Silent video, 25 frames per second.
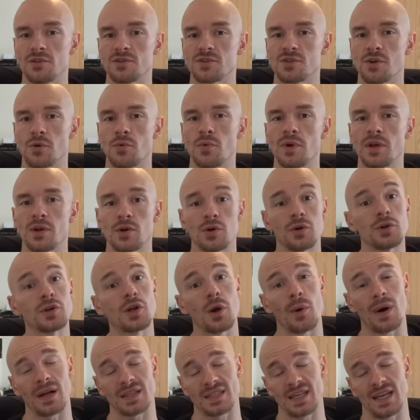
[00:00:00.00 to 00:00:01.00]
so we could
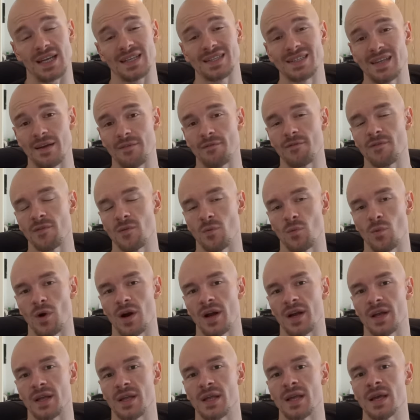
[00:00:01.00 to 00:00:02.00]
go at it a different
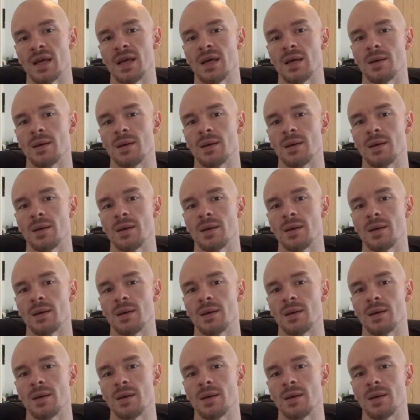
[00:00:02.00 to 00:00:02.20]
way,